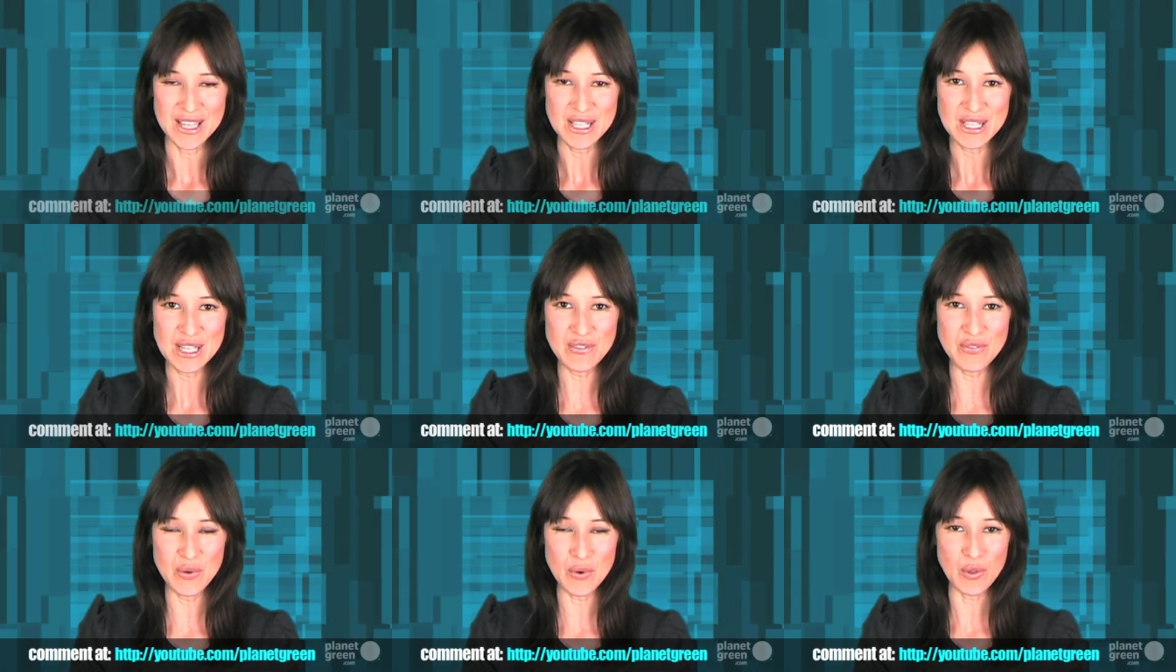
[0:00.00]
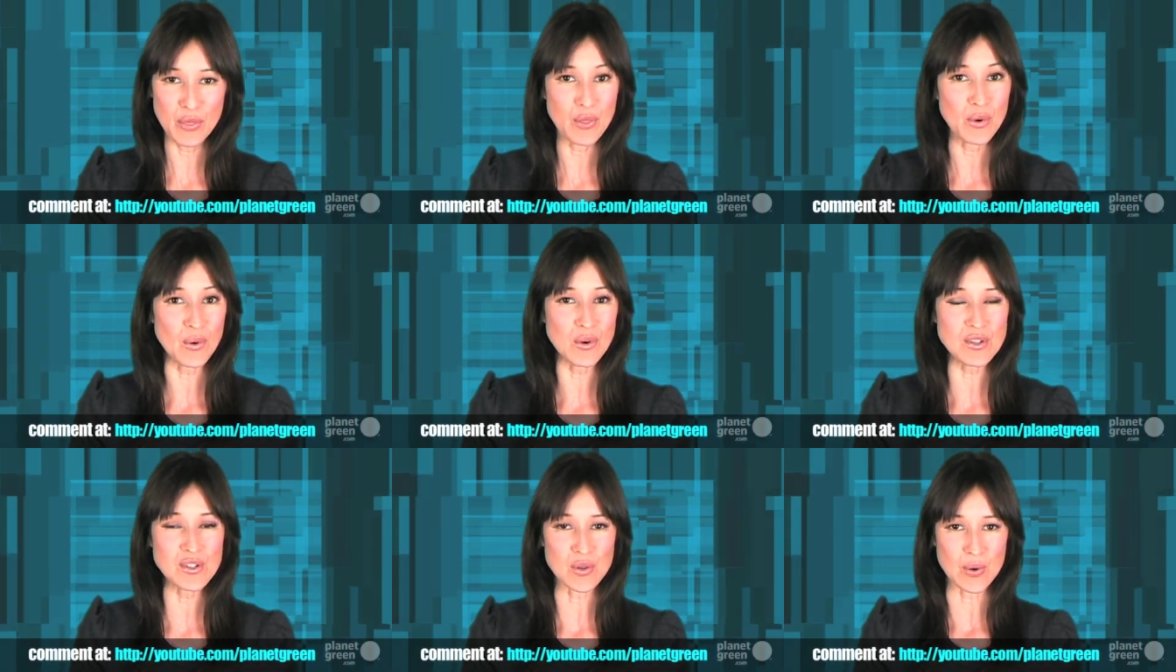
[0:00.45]
Leave your
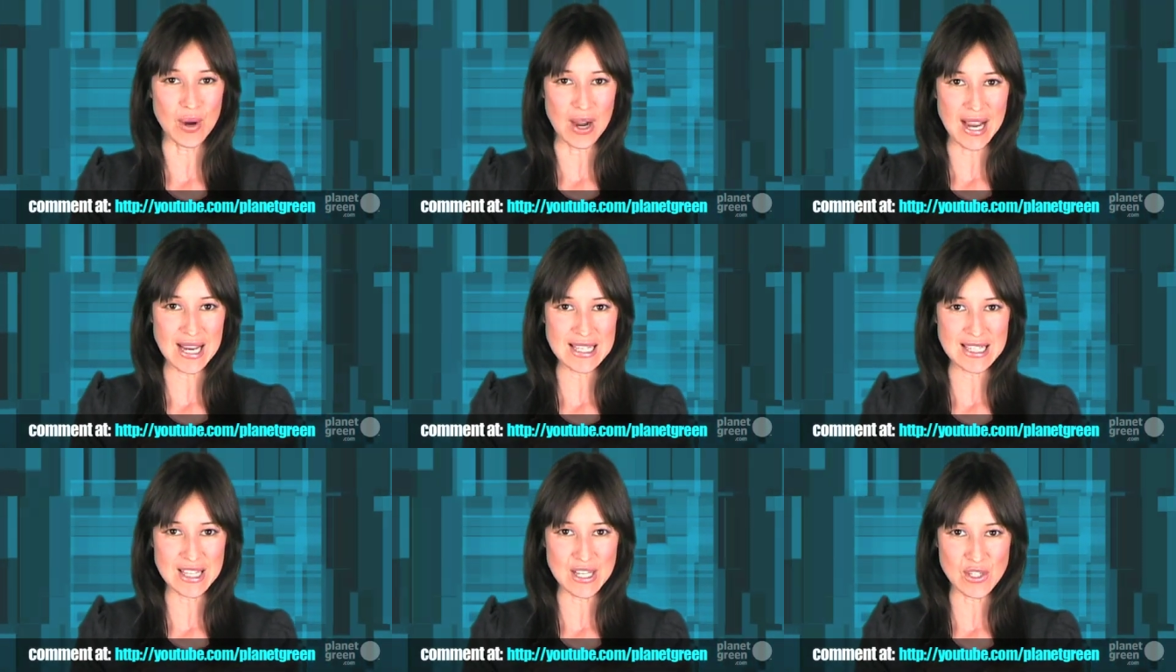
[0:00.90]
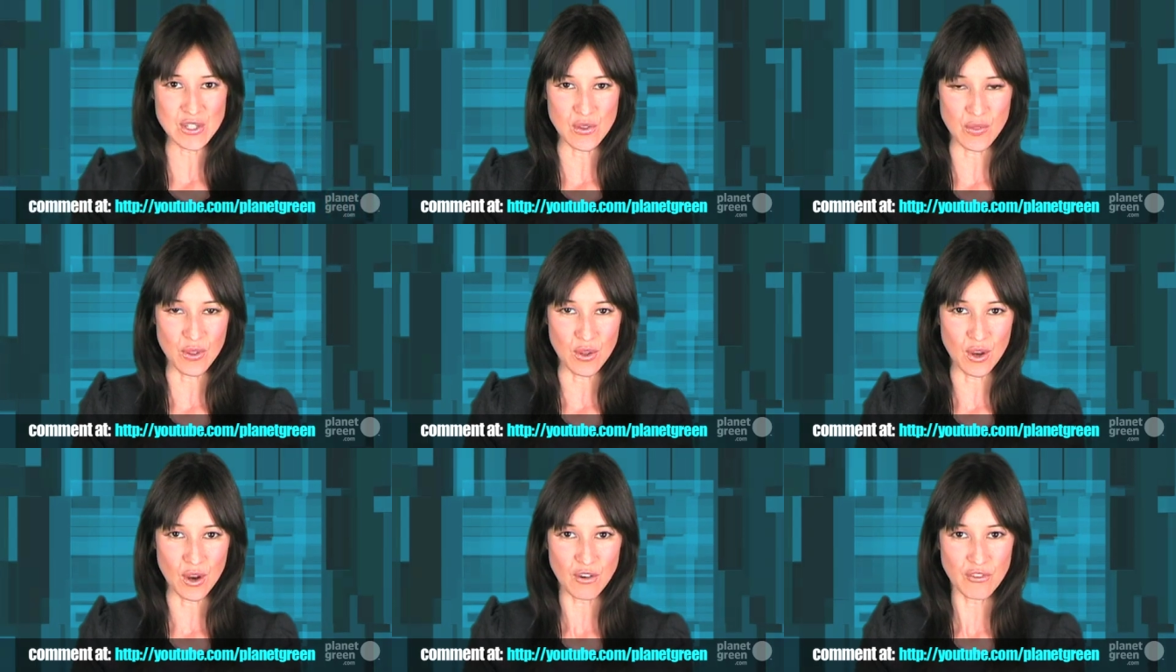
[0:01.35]
thoughts or ideas on
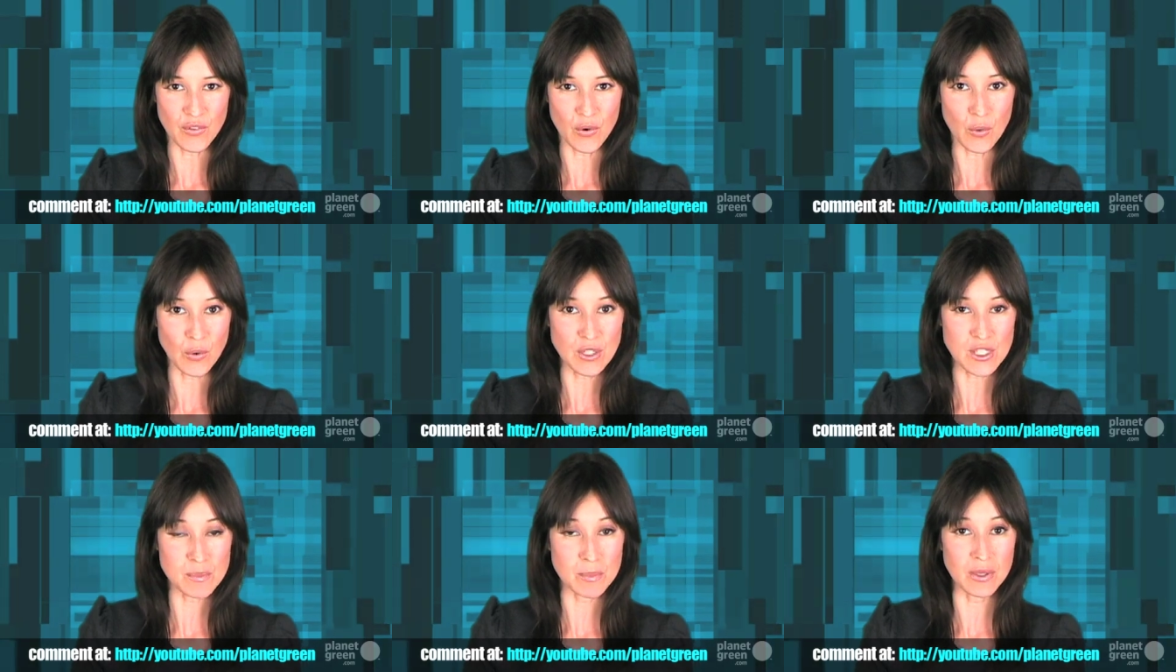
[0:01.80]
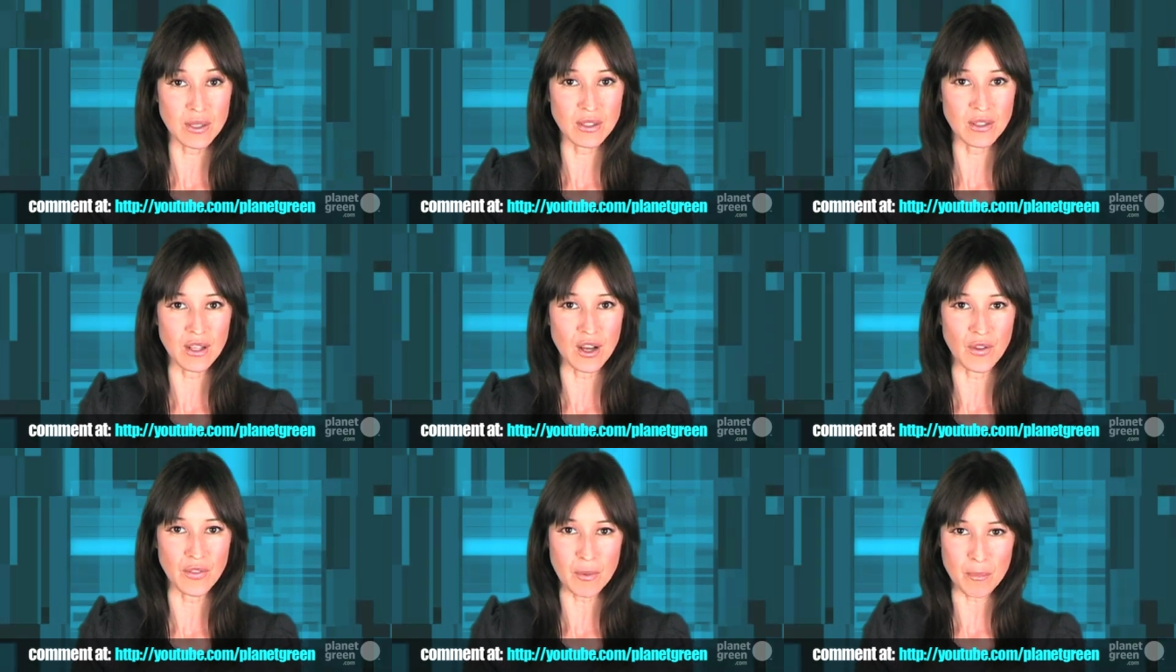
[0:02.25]
the Gulf oil
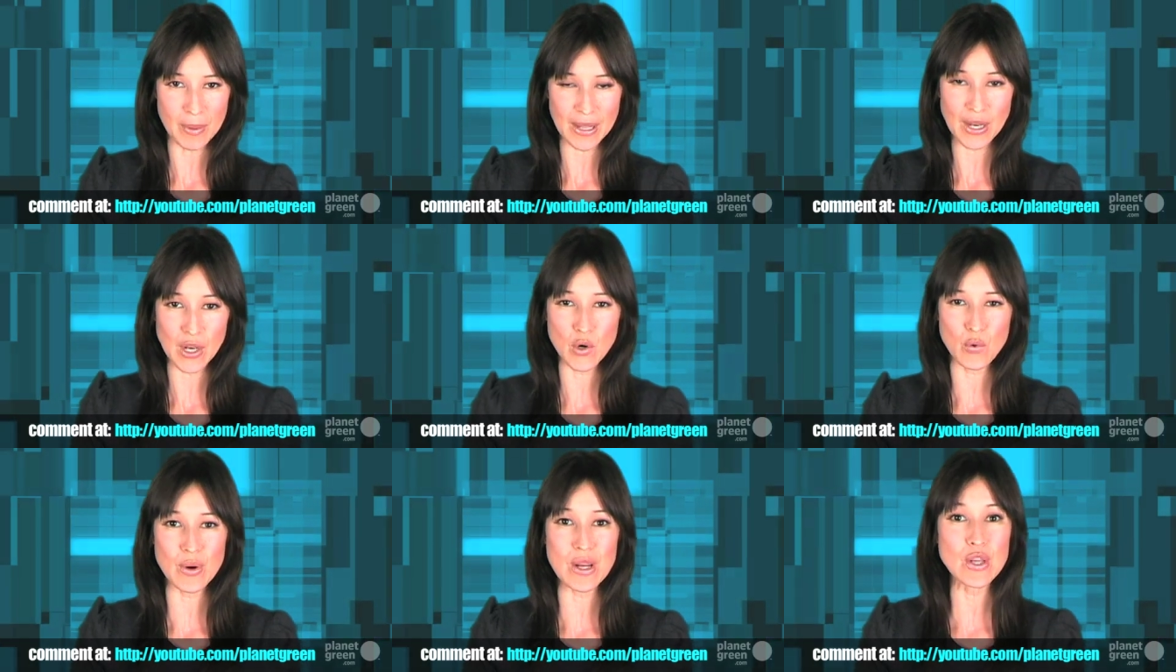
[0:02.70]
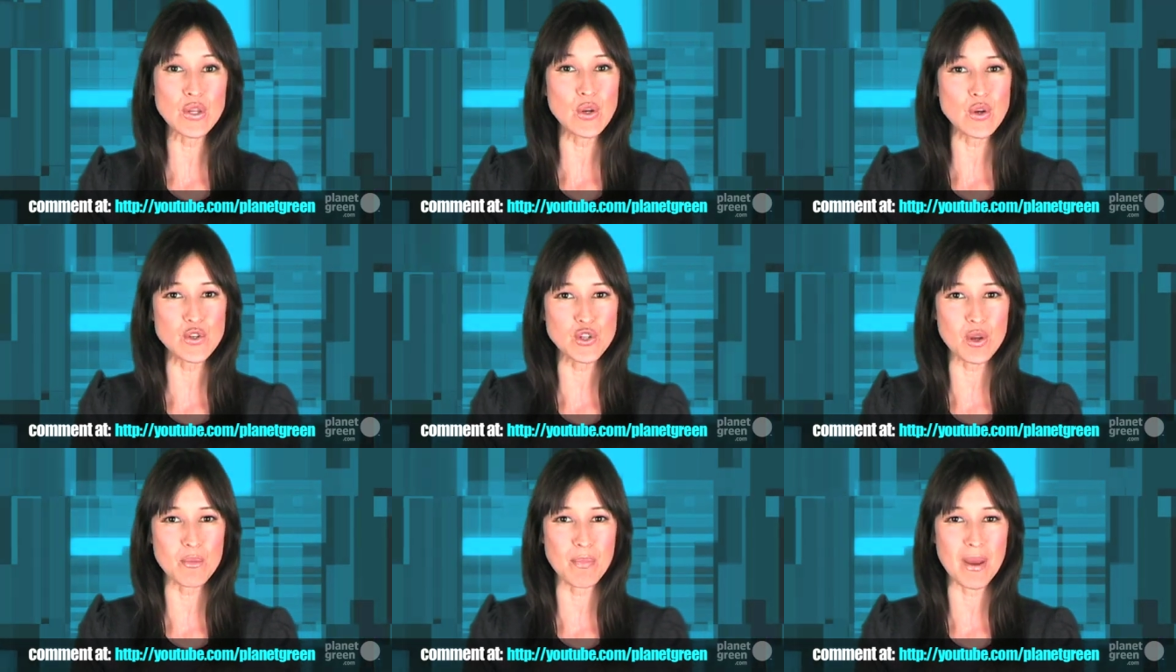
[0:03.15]
spill on the Planet Green
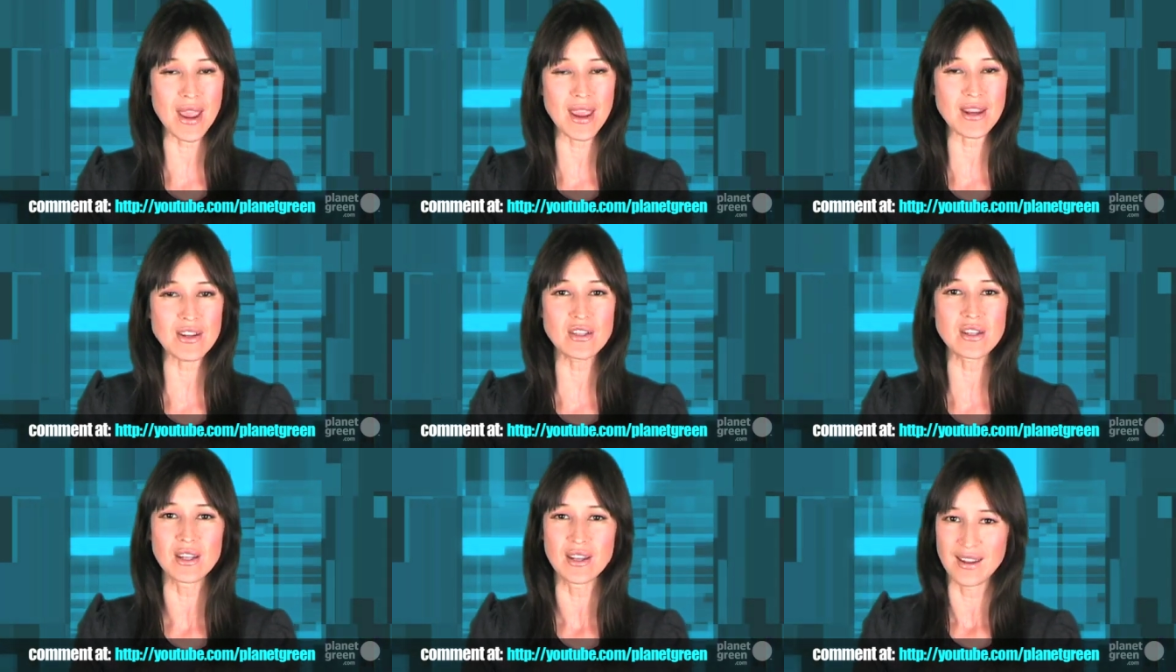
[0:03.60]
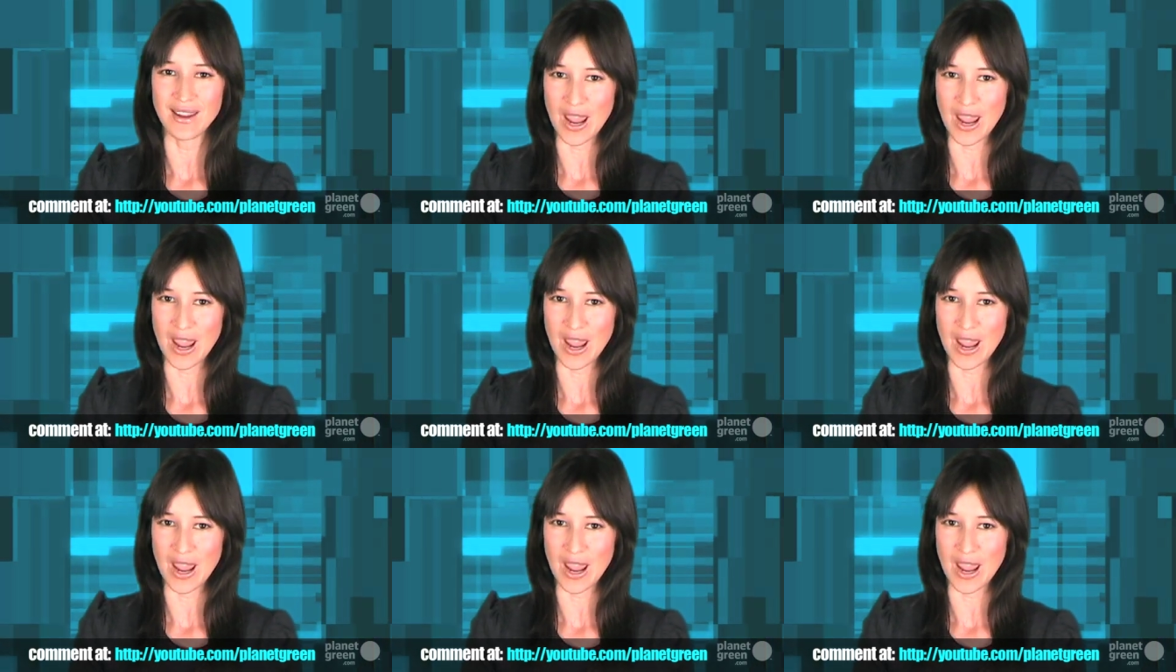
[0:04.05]
YouTube page,